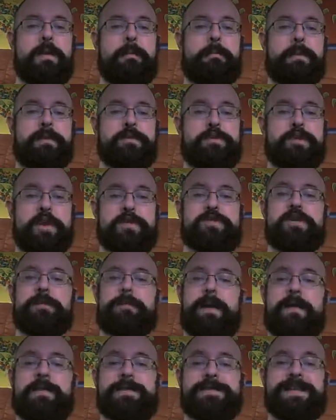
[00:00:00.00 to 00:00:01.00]
But judging
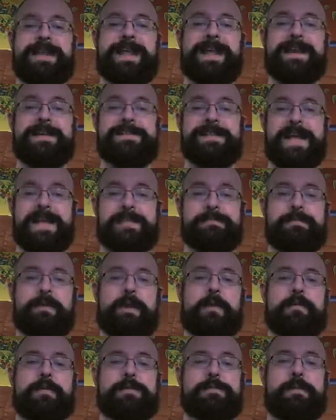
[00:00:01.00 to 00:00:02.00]
by this latest
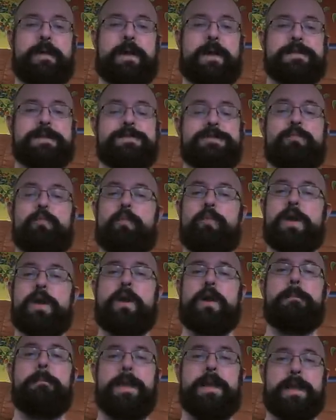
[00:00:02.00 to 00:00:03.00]
exploit response, we
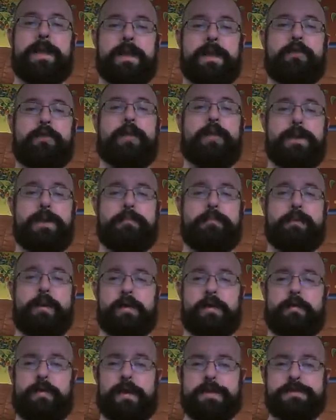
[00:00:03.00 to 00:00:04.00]
are making great
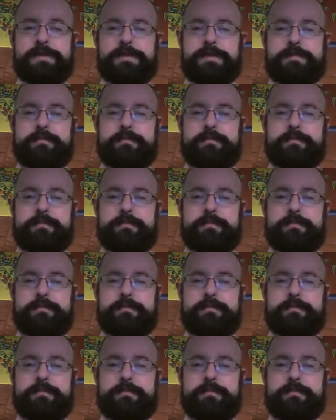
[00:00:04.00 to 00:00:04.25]
progress.